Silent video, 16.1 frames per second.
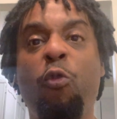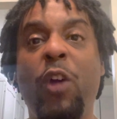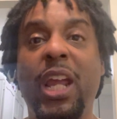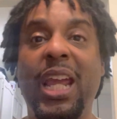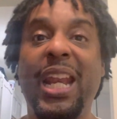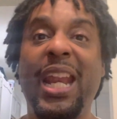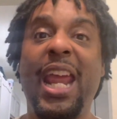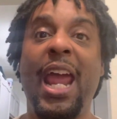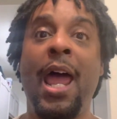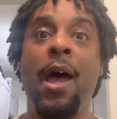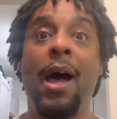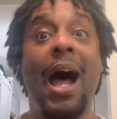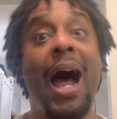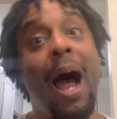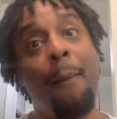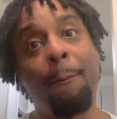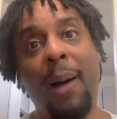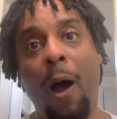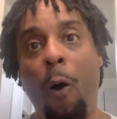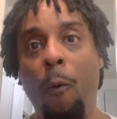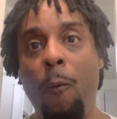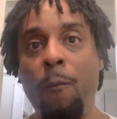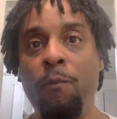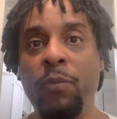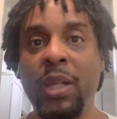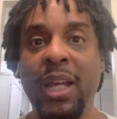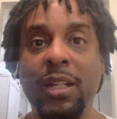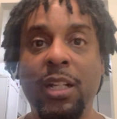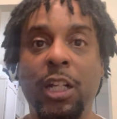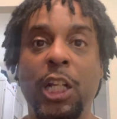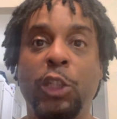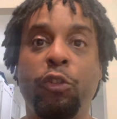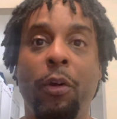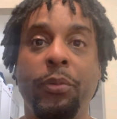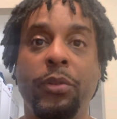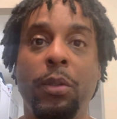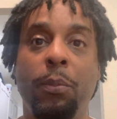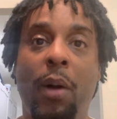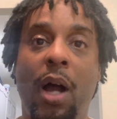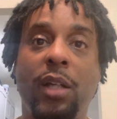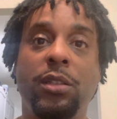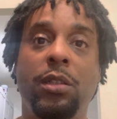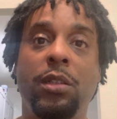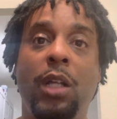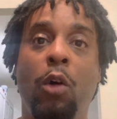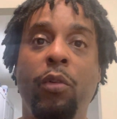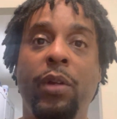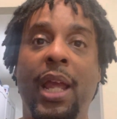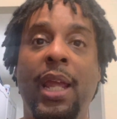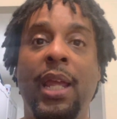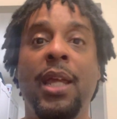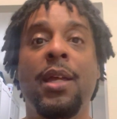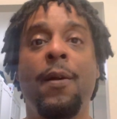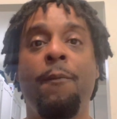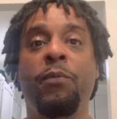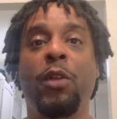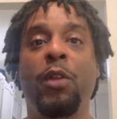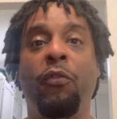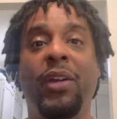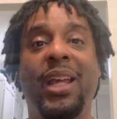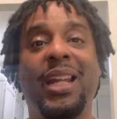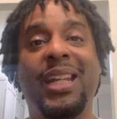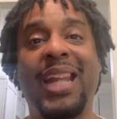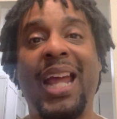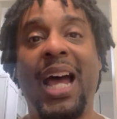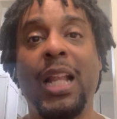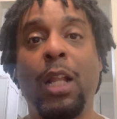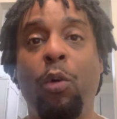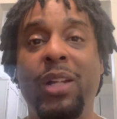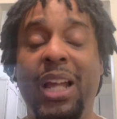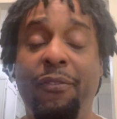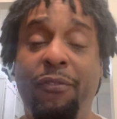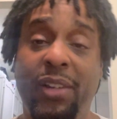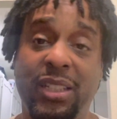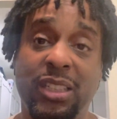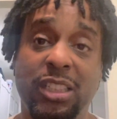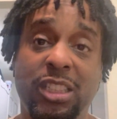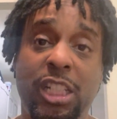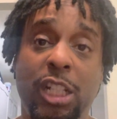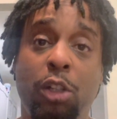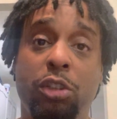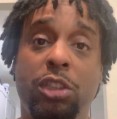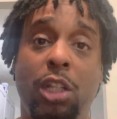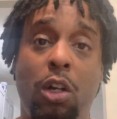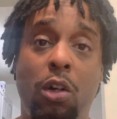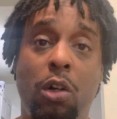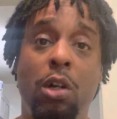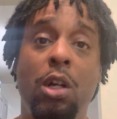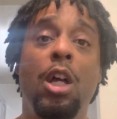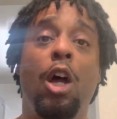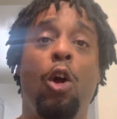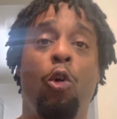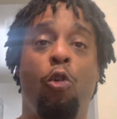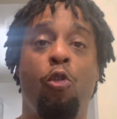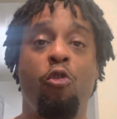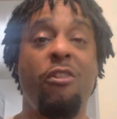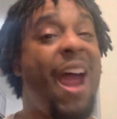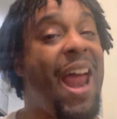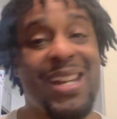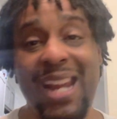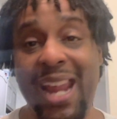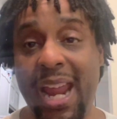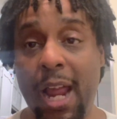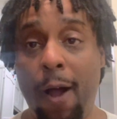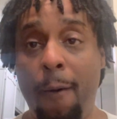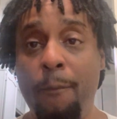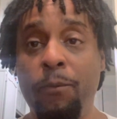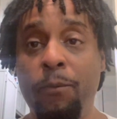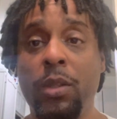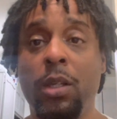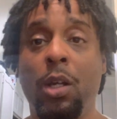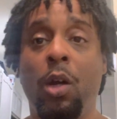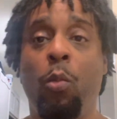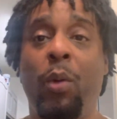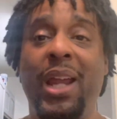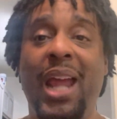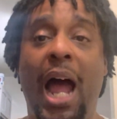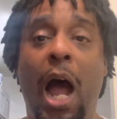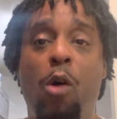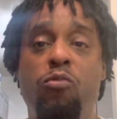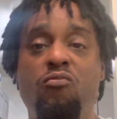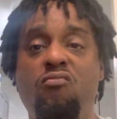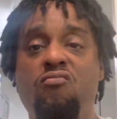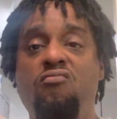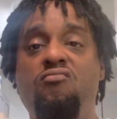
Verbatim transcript: Reallionaire, I'm out. Hit the description box. Donate. Don't forget to download Netflix and Chill song right now. We out.